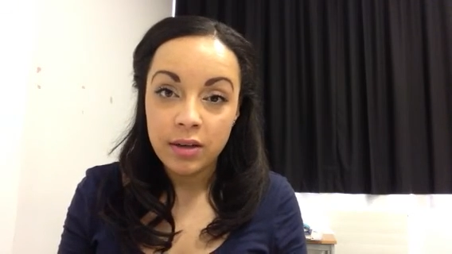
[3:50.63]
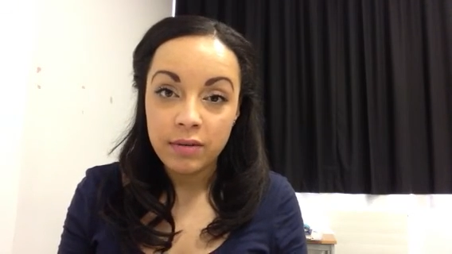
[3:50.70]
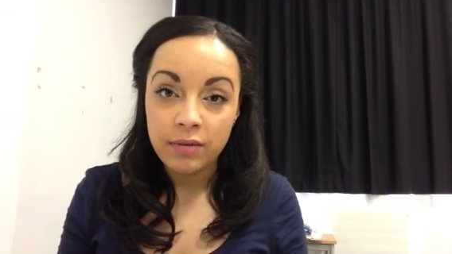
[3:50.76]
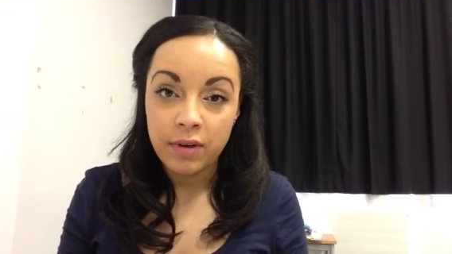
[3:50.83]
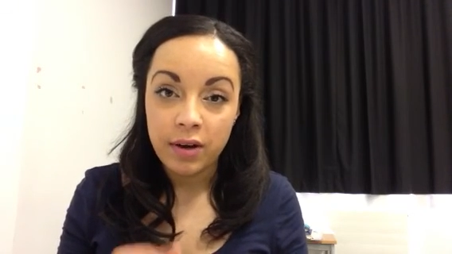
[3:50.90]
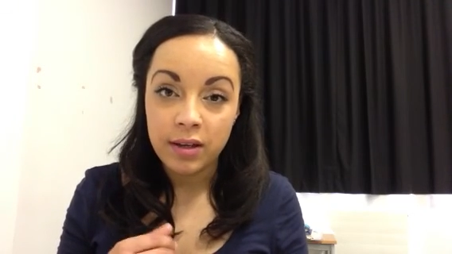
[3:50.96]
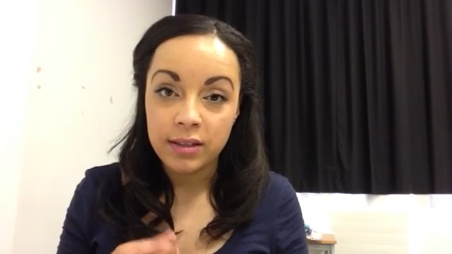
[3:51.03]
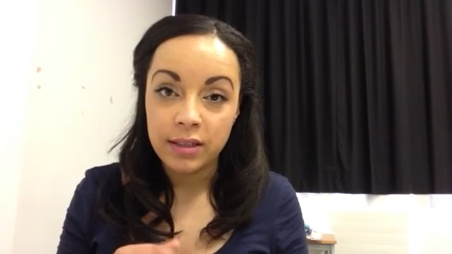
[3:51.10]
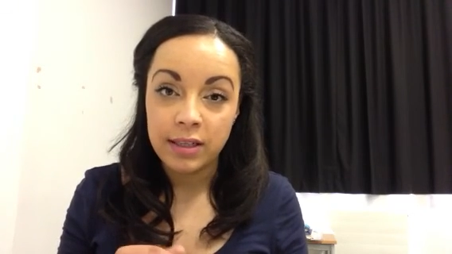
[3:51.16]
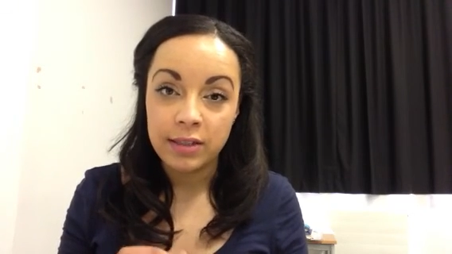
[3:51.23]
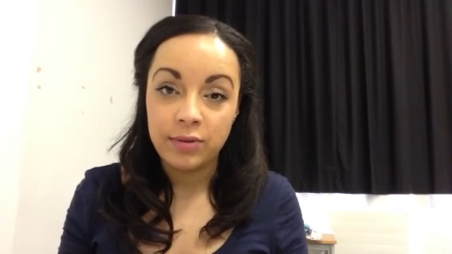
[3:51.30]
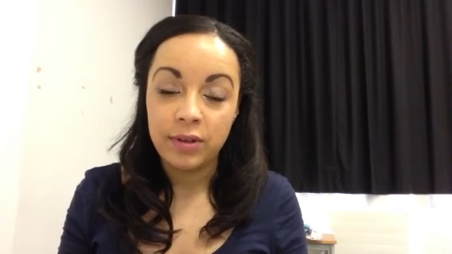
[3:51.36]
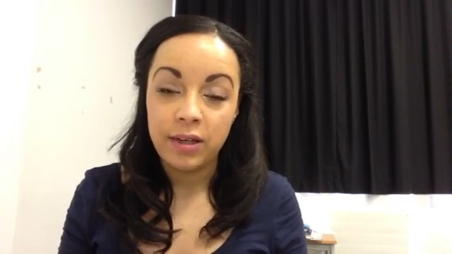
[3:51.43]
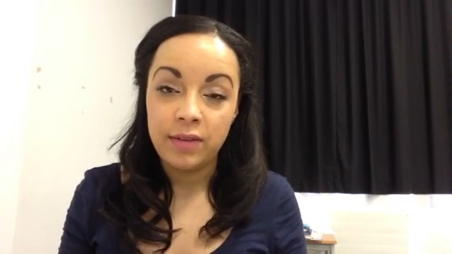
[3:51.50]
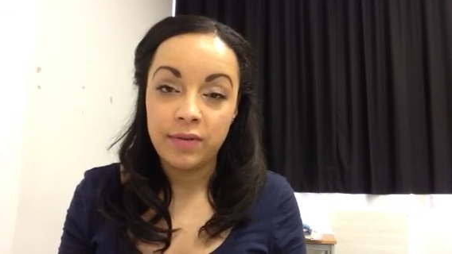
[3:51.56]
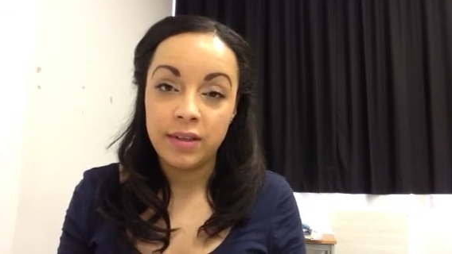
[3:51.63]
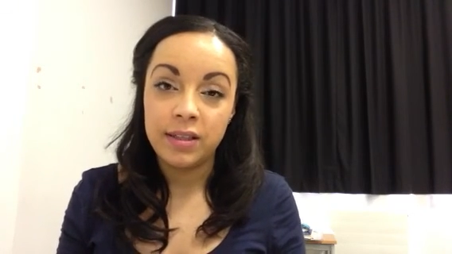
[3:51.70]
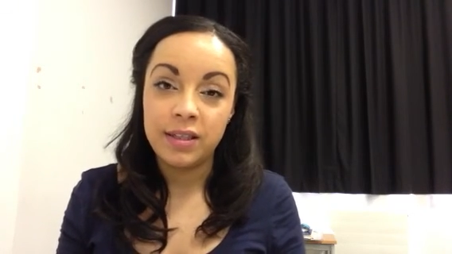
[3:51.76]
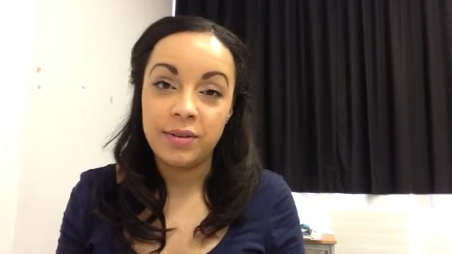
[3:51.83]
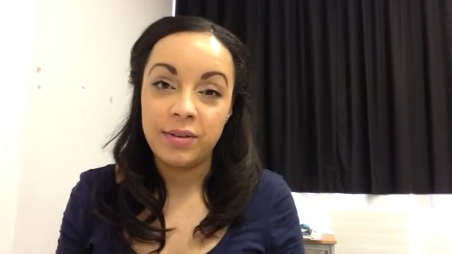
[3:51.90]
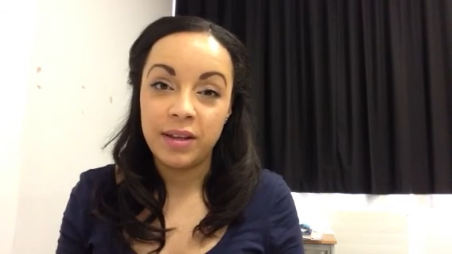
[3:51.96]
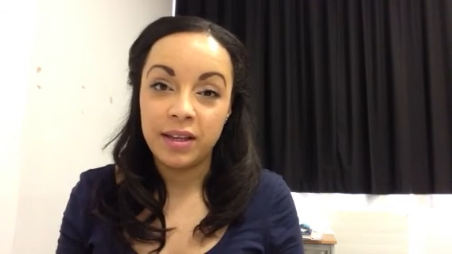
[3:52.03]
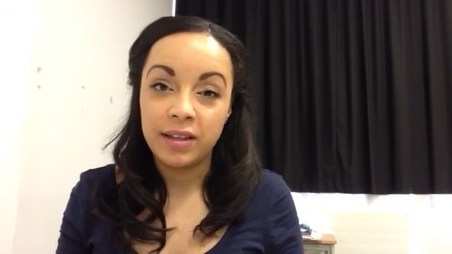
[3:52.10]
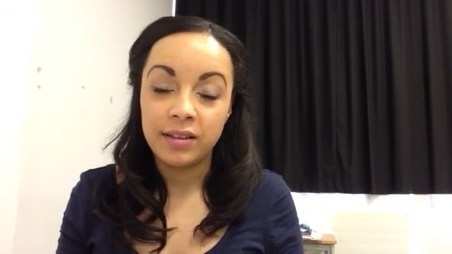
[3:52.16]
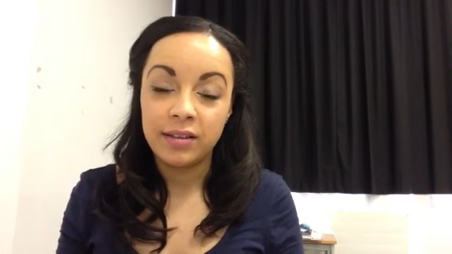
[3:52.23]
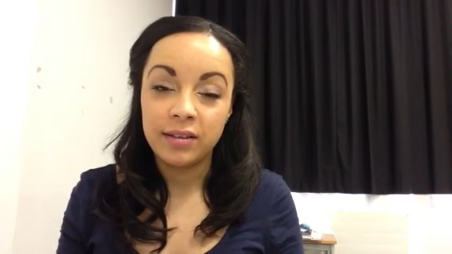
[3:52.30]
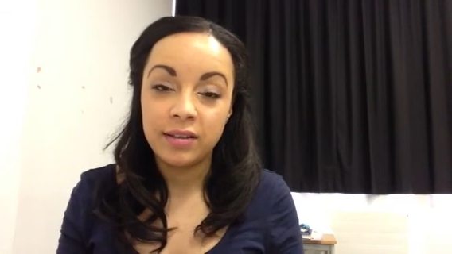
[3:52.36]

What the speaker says: For us, let's not leave it until then.